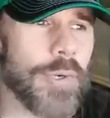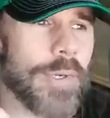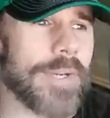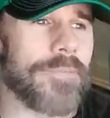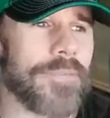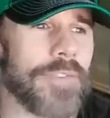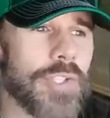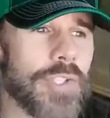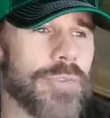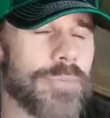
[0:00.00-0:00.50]
And
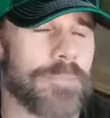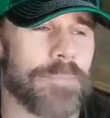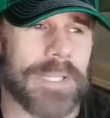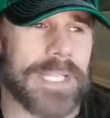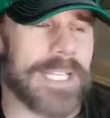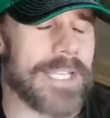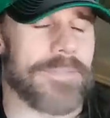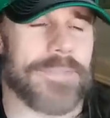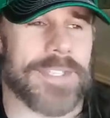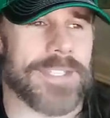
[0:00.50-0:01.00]
if you
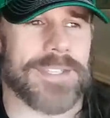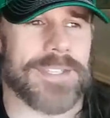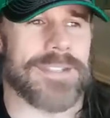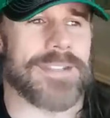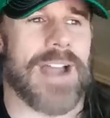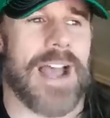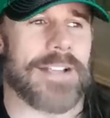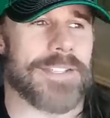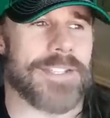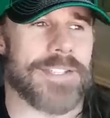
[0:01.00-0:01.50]
believe this is
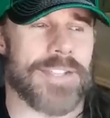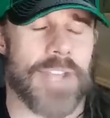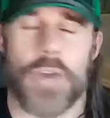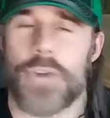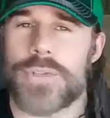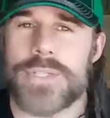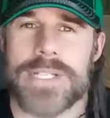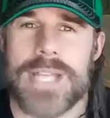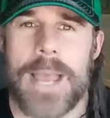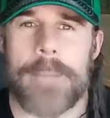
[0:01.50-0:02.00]
not so,
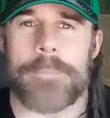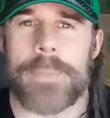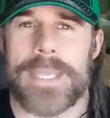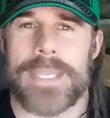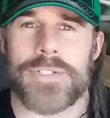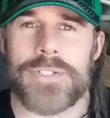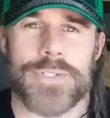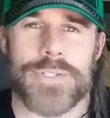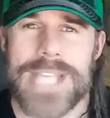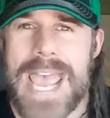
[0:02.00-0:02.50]
stop
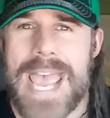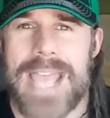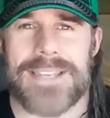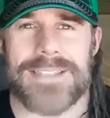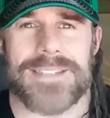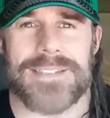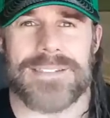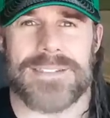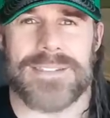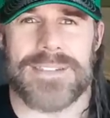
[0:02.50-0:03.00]
paying your
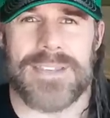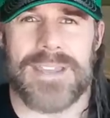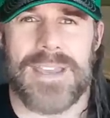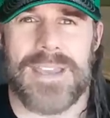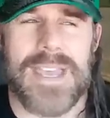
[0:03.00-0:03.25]
taxes.